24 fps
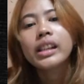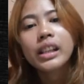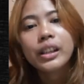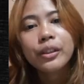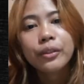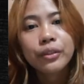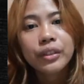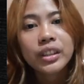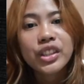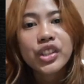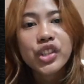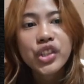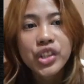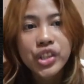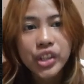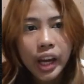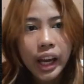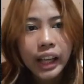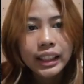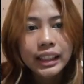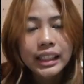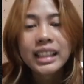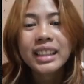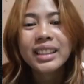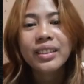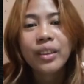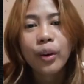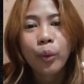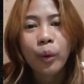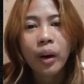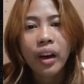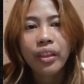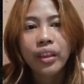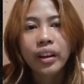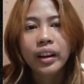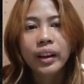even checking the
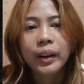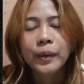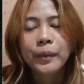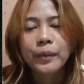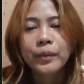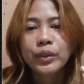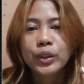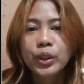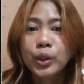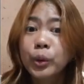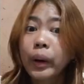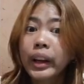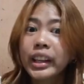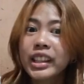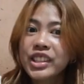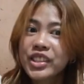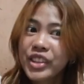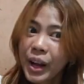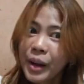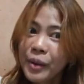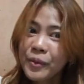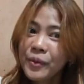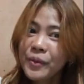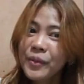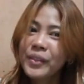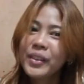weather. Great job